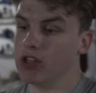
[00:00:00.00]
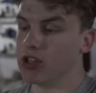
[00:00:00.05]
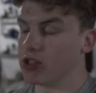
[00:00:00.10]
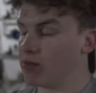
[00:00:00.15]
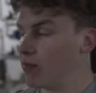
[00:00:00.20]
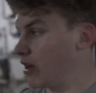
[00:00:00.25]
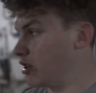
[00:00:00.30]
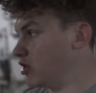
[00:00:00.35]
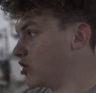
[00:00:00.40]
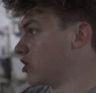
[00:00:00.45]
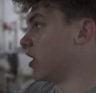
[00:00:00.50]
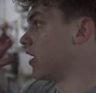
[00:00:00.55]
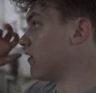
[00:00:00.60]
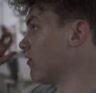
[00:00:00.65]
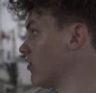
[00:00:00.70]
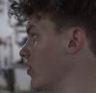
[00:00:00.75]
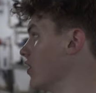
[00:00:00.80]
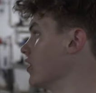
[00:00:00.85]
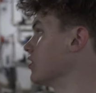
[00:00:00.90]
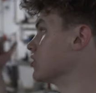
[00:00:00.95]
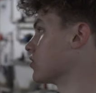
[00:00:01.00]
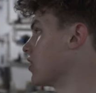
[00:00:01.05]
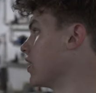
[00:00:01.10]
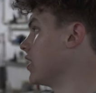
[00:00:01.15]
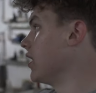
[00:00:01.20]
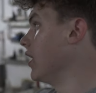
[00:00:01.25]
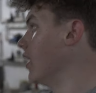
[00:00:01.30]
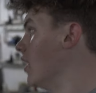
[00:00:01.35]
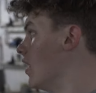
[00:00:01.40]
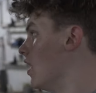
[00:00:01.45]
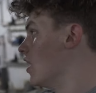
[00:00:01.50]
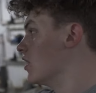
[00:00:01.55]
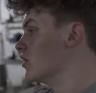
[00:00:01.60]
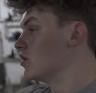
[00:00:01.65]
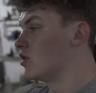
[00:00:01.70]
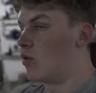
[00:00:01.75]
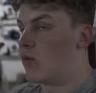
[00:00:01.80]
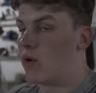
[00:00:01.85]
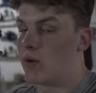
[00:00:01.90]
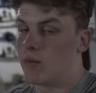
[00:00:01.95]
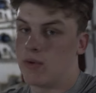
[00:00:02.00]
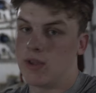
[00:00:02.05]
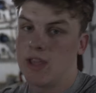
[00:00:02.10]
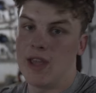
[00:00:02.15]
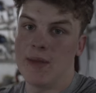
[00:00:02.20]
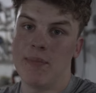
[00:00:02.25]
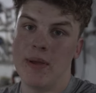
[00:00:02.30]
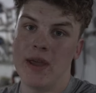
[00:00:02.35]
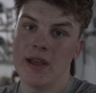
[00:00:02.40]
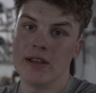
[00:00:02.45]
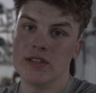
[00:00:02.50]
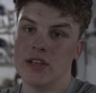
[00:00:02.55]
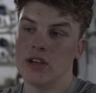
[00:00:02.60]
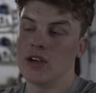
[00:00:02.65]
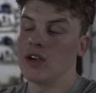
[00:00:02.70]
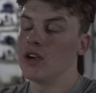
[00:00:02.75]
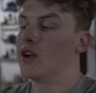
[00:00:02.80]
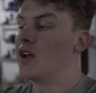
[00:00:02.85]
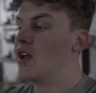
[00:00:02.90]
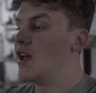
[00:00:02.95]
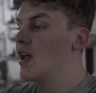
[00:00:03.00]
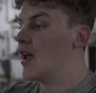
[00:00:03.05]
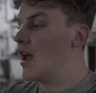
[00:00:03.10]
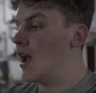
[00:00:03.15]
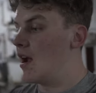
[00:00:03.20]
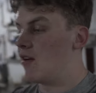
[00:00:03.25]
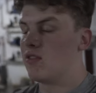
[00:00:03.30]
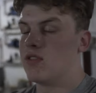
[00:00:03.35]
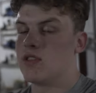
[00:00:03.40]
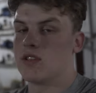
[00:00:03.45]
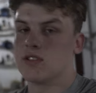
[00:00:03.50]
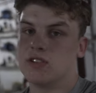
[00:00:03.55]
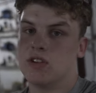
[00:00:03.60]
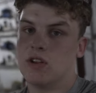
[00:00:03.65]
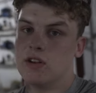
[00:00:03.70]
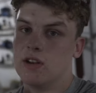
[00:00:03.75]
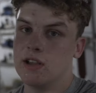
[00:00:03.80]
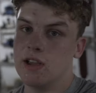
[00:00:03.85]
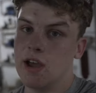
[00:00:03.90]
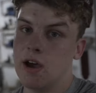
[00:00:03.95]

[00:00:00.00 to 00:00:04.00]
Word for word: Just make sure everything's ready so when we get pigs here, everything's good to